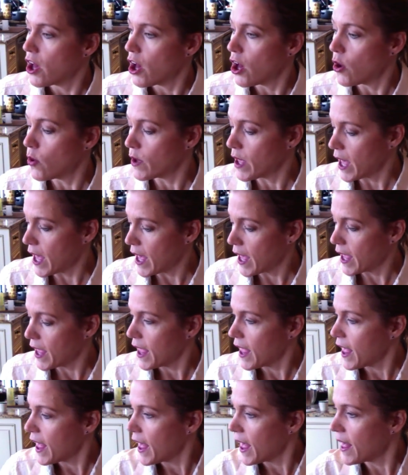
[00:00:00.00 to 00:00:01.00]
Okay.
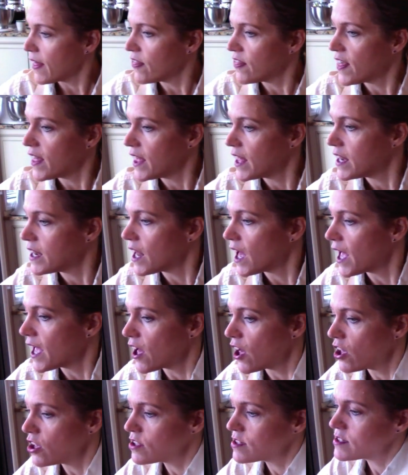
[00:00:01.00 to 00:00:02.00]
And then I
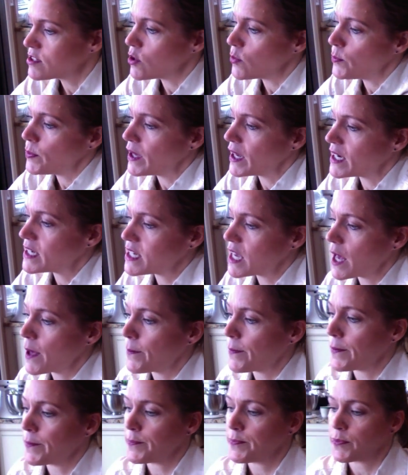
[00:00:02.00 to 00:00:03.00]
also picked
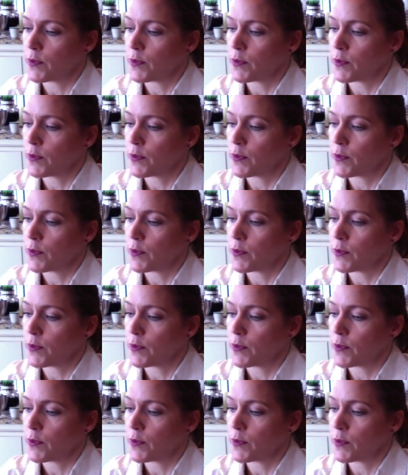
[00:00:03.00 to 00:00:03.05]
up,